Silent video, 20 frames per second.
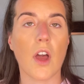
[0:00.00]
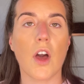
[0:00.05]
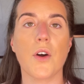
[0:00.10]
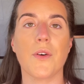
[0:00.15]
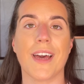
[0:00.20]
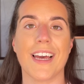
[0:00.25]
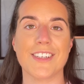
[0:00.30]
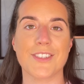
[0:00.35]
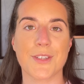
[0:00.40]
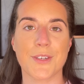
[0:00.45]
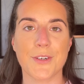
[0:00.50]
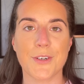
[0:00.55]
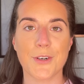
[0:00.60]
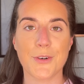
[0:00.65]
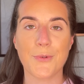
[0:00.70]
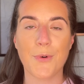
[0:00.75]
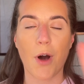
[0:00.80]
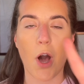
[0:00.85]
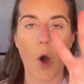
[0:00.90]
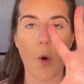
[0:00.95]
Okay,
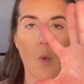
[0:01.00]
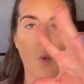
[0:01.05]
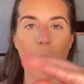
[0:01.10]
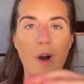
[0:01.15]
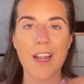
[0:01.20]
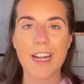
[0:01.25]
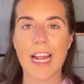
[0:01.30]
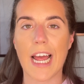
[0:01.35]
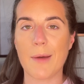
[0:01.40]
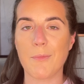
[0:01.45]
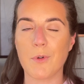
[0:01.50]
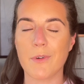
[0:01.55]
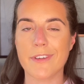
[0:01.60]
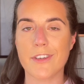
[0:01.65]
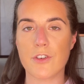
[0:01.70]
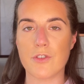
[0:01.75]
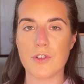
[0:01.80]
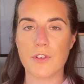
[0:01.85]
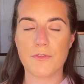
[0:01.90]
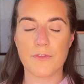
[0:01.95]
so what I'm going
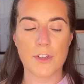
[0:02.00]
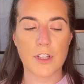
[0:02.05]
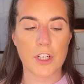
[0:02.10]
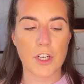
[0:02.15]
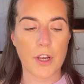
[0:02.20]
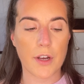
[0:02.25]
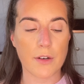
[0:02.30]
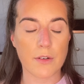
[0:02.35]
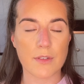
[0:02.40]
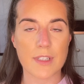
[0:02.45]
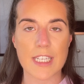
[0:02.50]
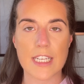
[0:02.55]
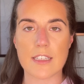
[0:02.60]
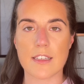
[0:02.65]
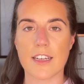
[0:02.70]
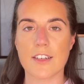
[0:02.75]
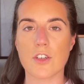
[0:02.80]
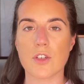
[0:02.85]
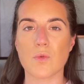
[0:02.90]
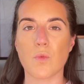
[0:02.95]
to do for the nose is
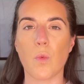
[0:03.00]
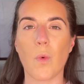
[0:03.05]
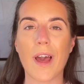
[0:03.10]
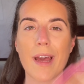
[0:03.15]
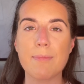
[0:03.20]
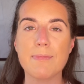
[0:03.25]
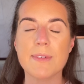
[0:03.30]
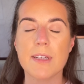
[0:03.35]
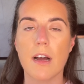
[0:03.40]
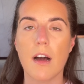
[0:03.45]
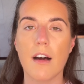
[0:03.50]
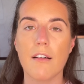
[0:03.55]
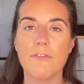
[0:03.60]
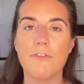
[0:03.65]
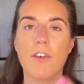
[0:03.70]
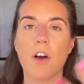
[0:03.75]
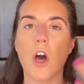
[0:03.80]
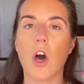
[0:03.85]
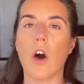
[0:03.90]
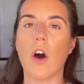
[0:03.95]
I just wiped
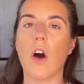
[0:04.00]
off